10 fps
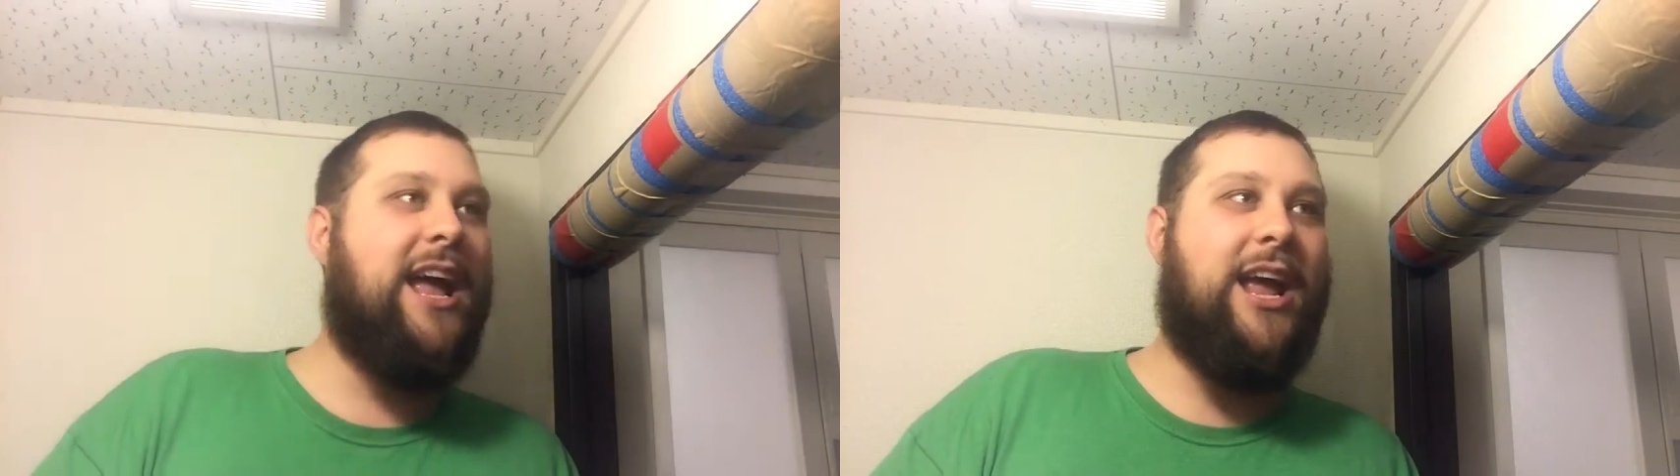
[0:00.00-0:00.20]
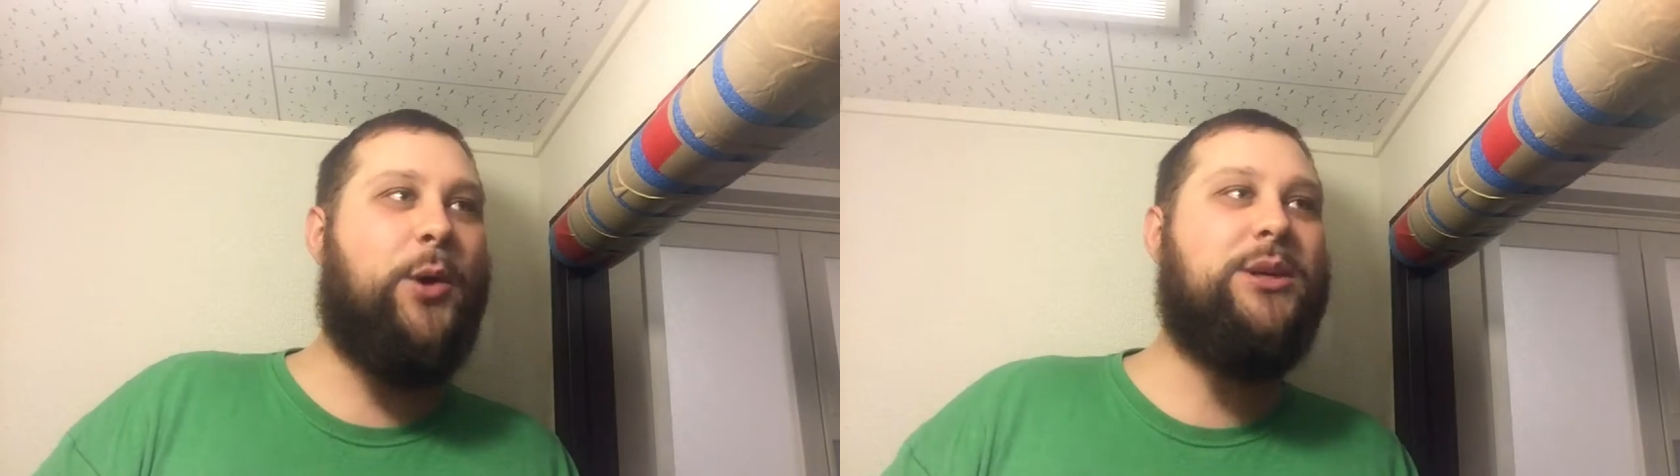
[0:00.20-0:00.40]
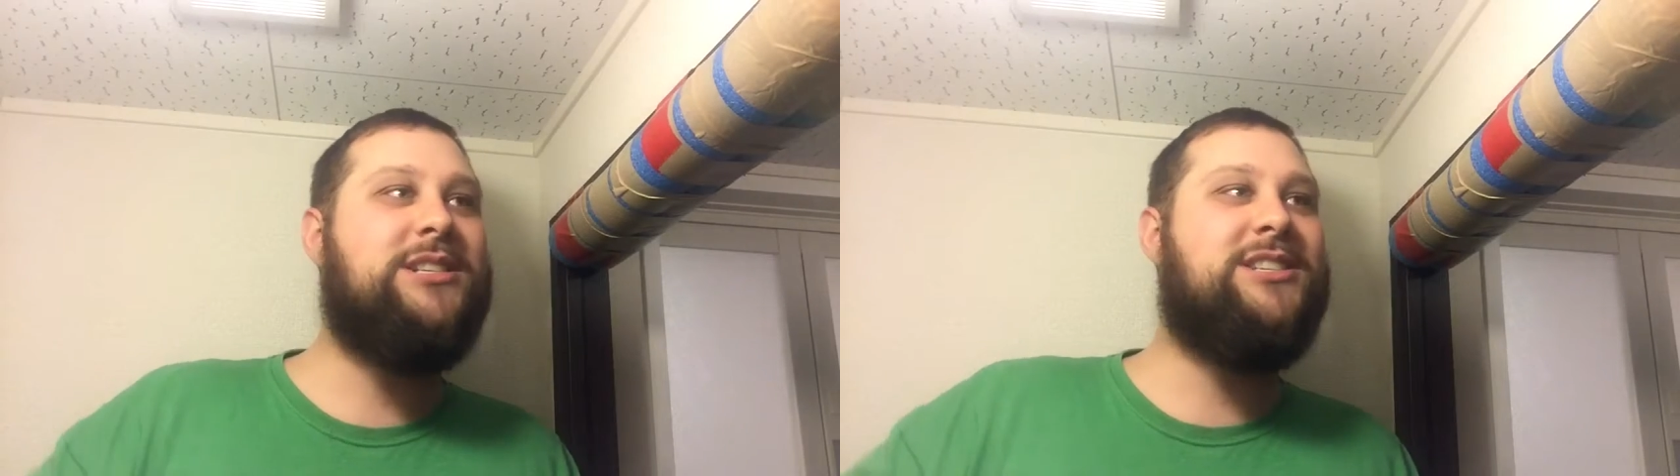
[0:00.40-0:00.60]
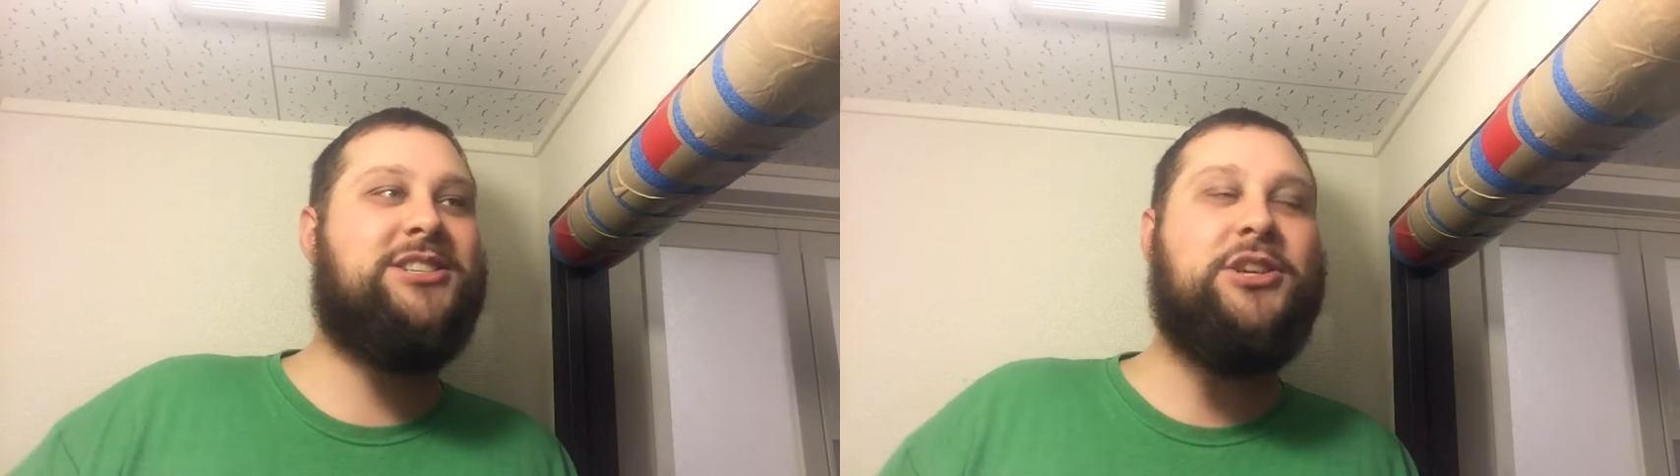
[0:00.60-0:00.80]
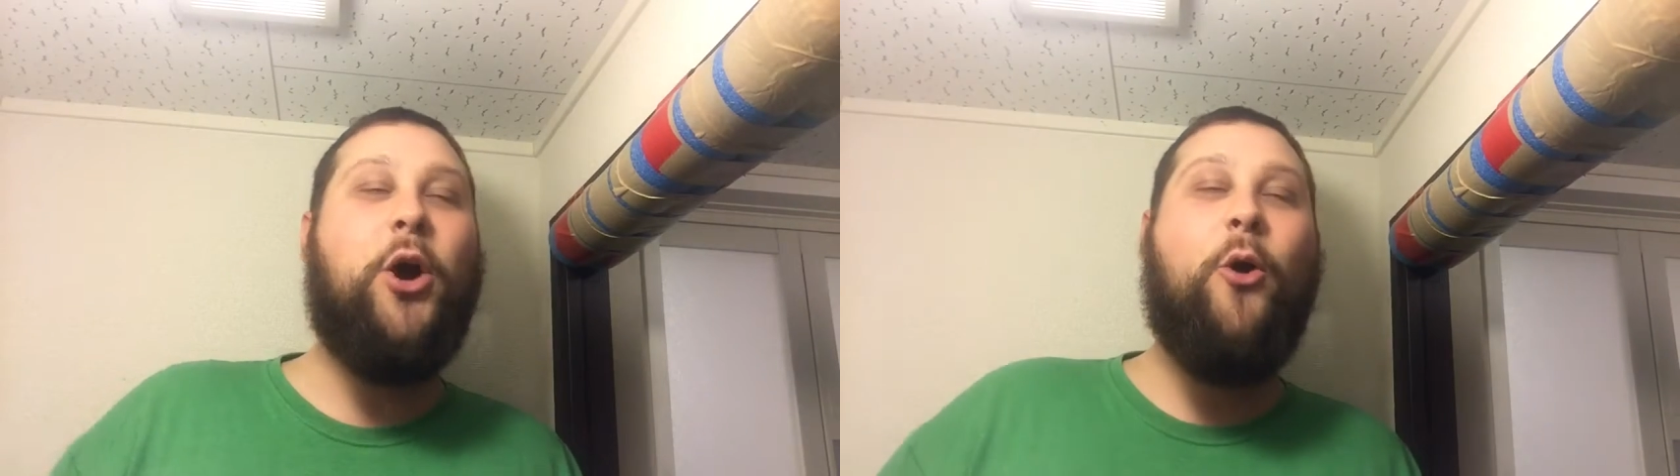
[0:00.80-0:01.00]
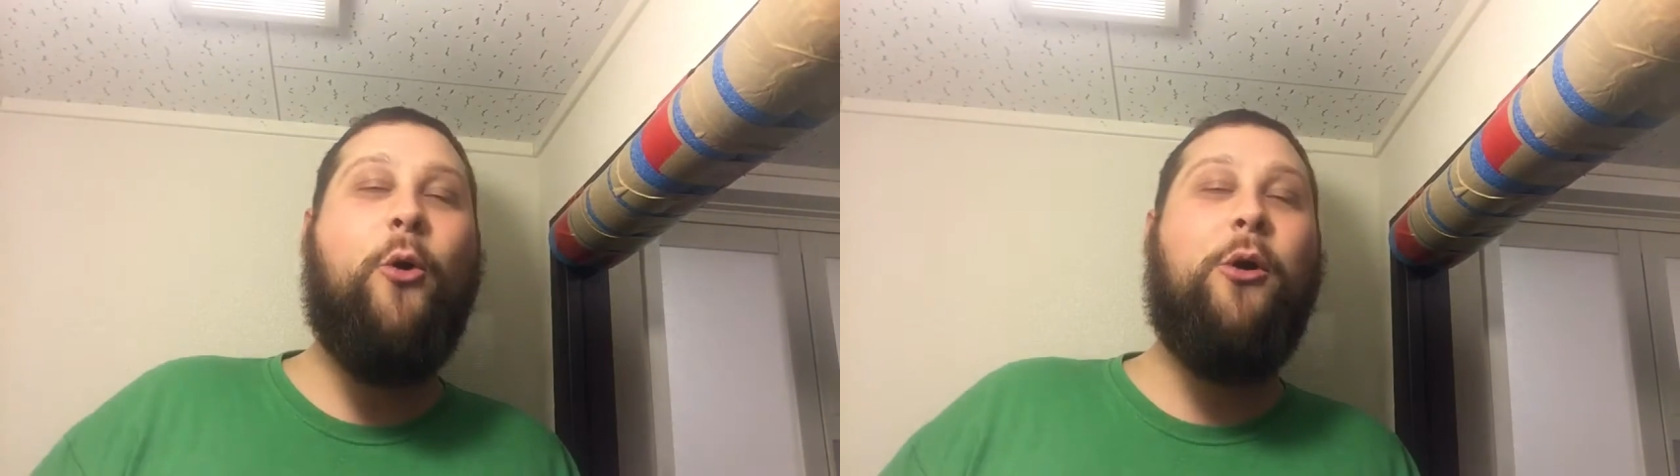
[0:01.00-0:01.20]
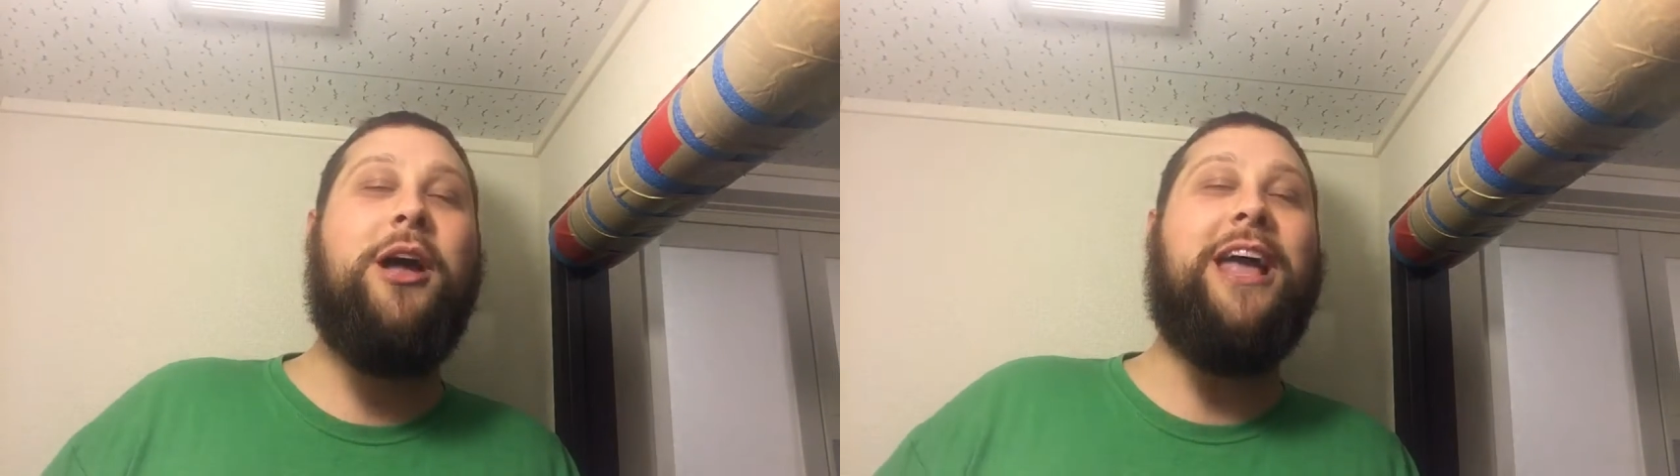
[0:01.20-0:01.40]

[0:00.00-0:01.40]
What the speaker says: It was so